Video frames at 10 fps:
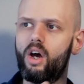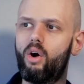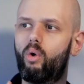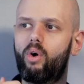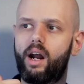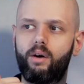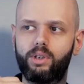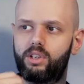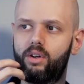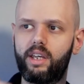Or I
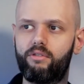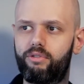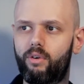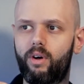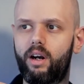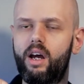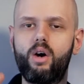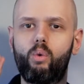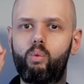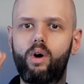was looking for
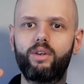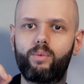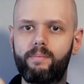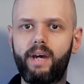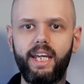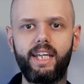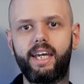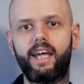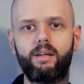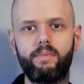one remaining
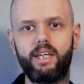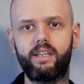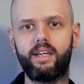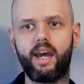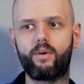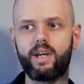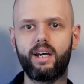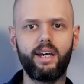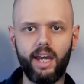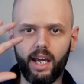enemy in the area
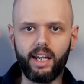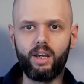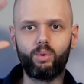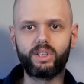and he was